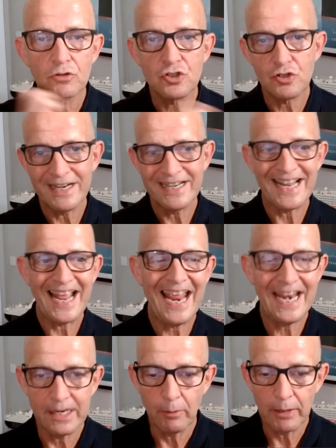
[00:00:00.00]
trend
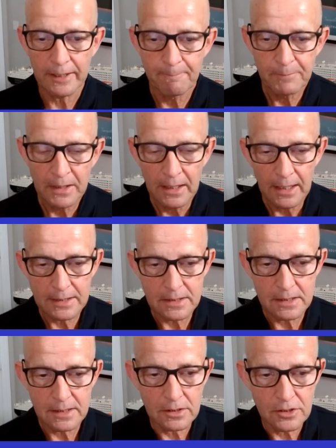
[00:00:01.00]
anyway, as a
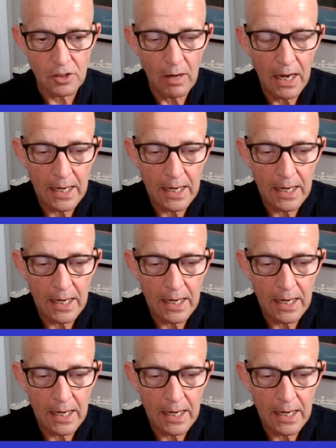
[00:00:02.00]
thing. So